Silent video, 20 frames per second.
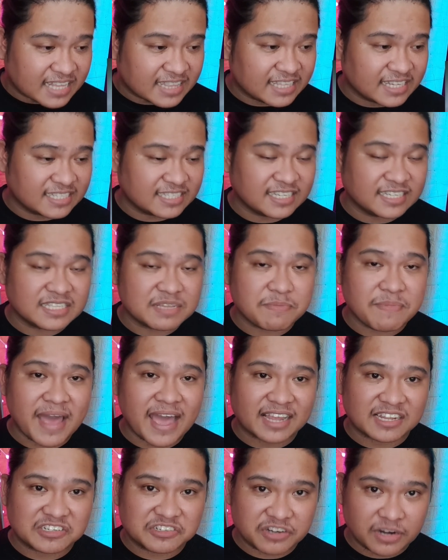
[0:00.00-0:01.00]
The
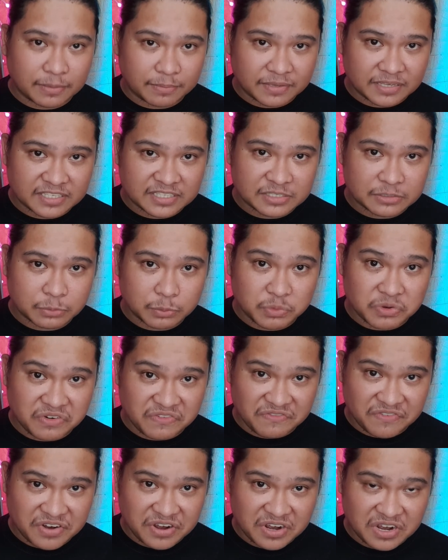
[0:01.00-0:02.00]
backdrop is
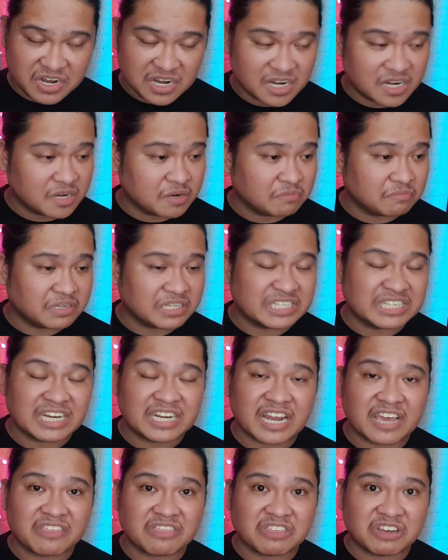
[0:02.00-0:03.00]
river. My
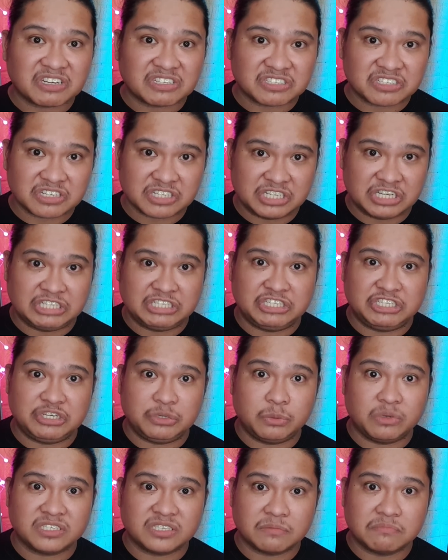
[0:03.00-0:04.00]
god, I thought that
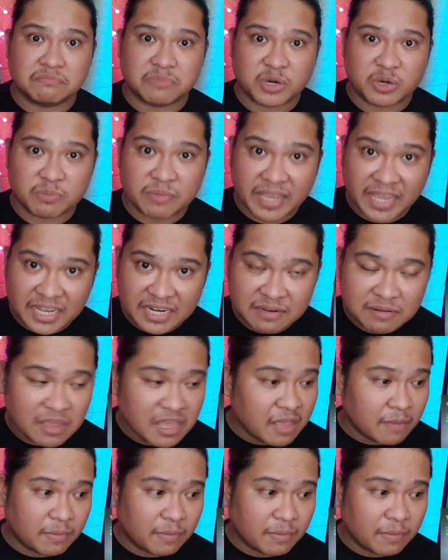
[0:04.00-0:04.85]
she was a mermaid.